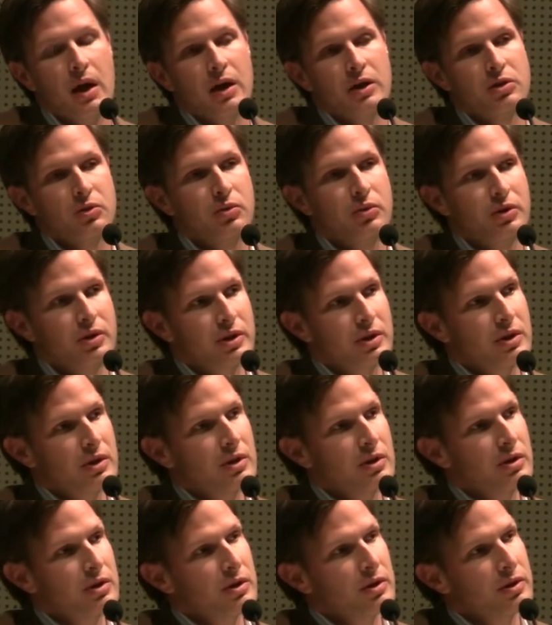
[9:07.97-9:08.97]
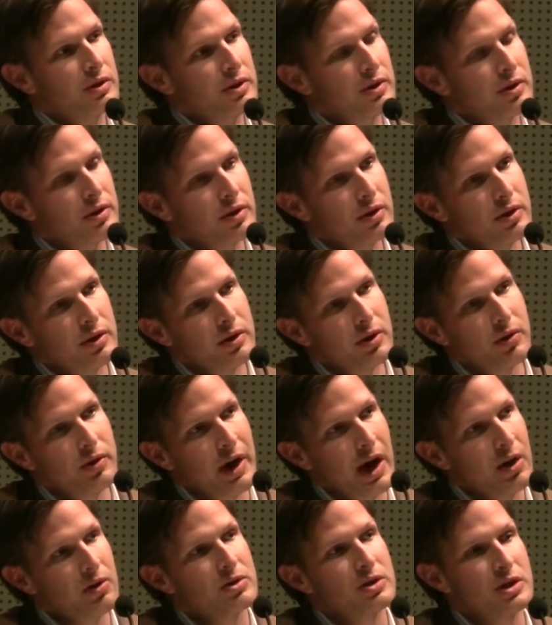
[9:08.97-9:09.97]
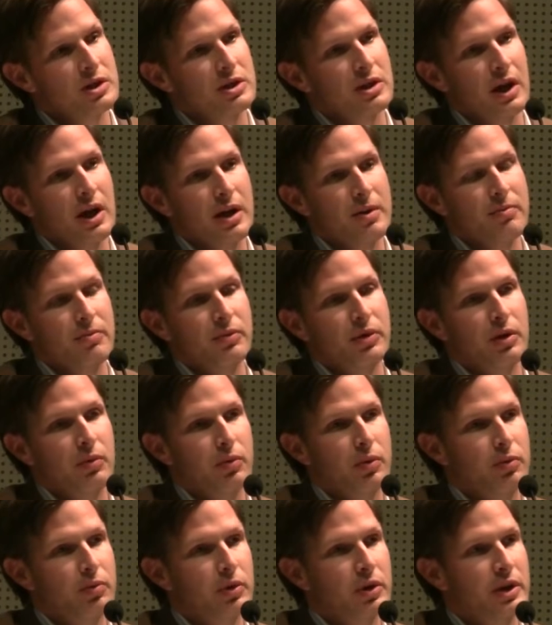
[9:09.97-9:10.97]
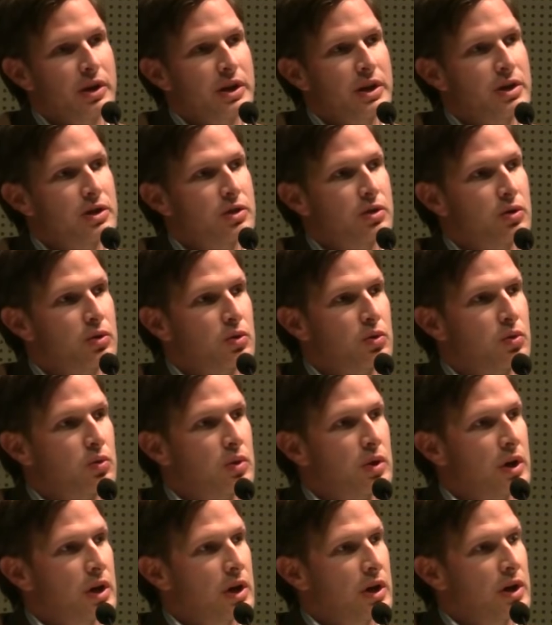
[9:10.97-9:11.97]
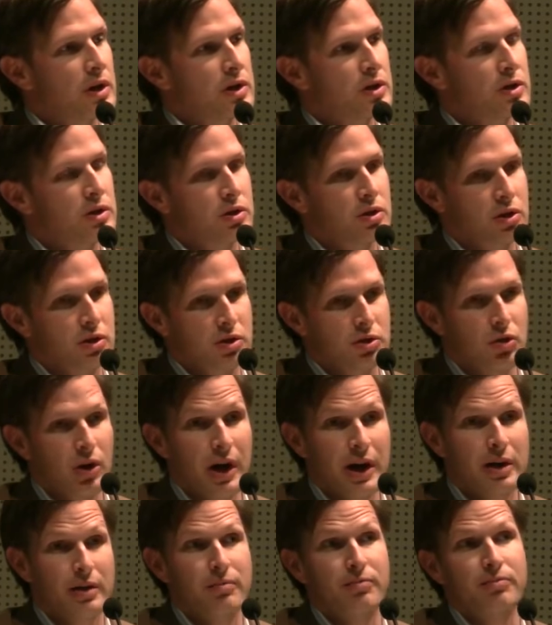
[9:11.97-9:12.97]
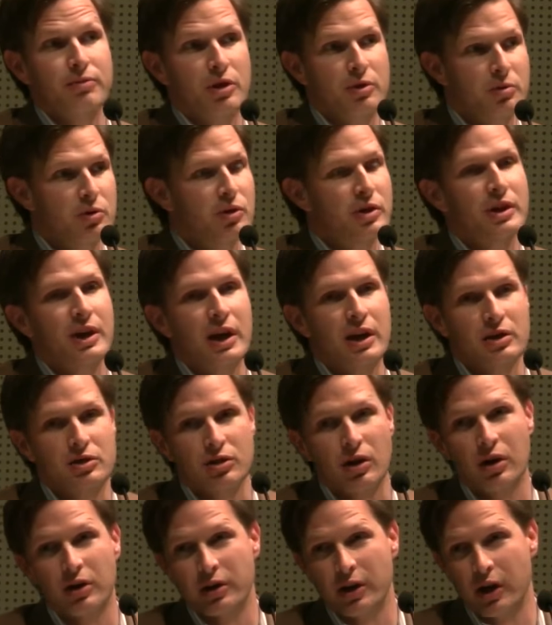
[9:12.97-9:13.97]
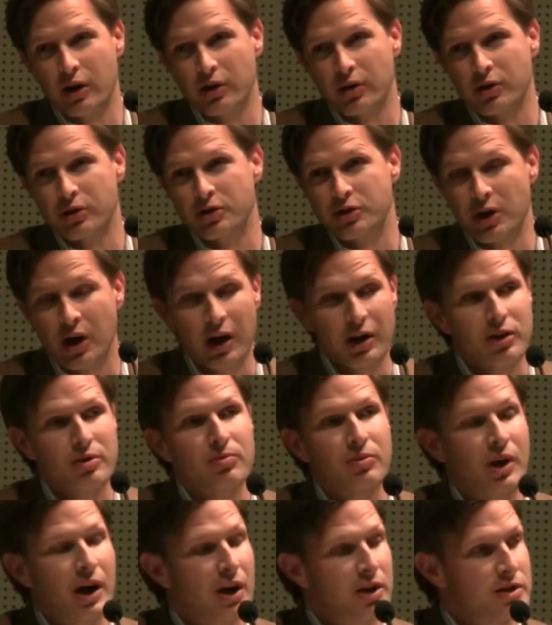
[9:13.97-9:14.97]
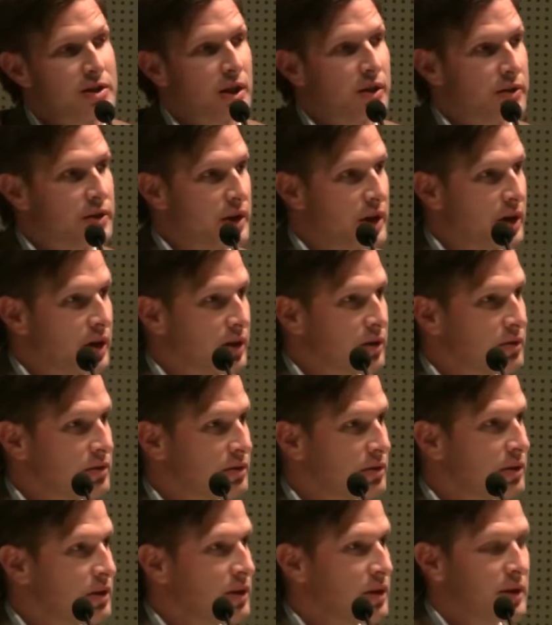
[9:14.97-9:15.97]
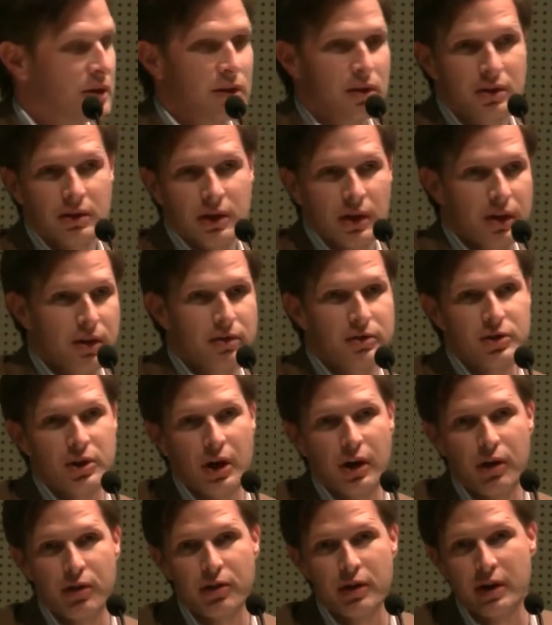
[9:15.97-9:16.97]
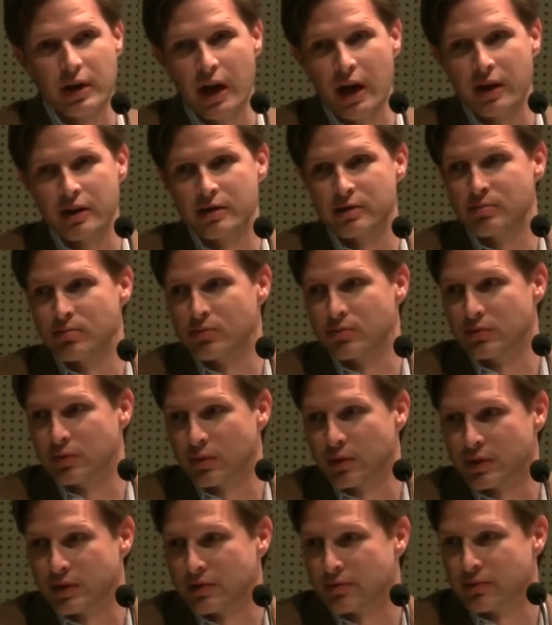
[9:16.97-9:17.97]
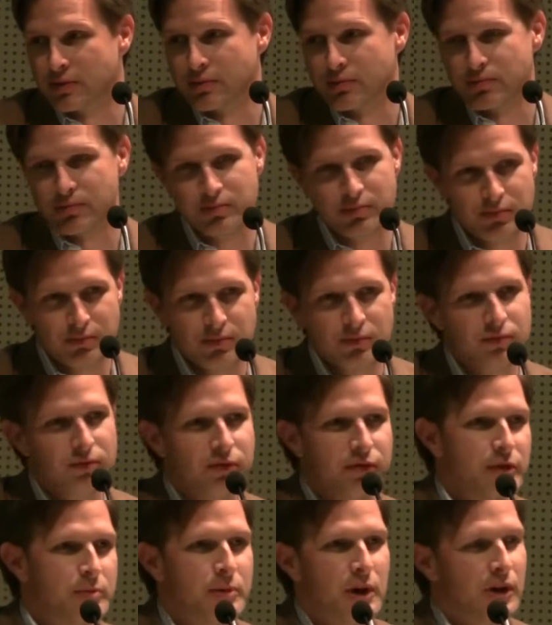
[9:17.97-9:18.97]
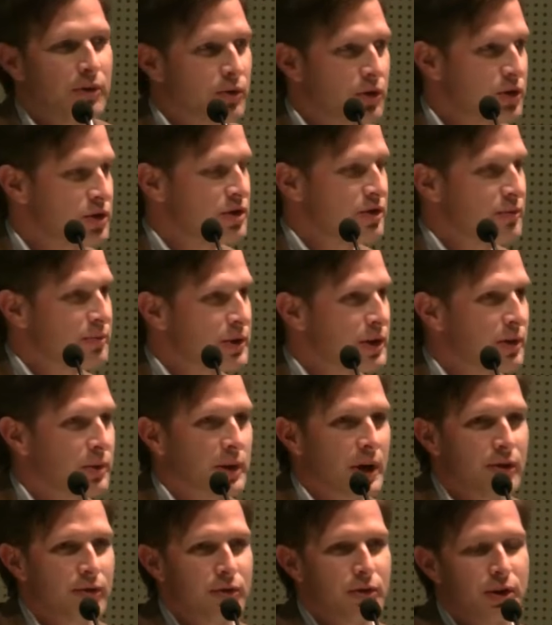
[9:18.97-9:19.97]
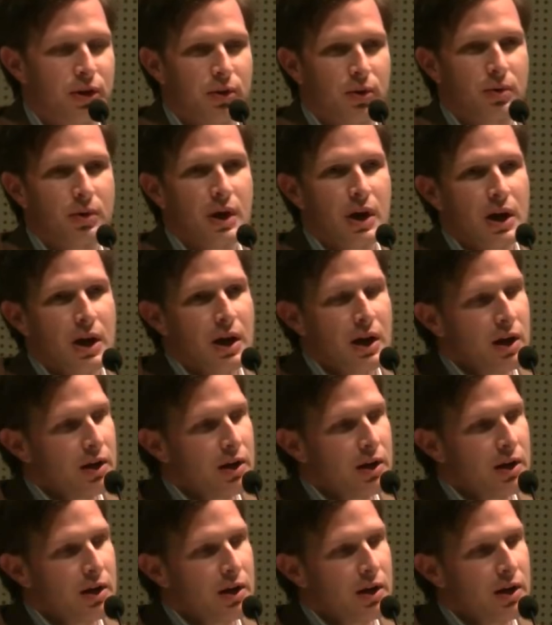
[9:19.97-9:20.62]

So you know, now is the time that we really need to, to, to try and communicate to all the other Jonathan Browns out there and Jonathan Et, female version of me, whatever, you know,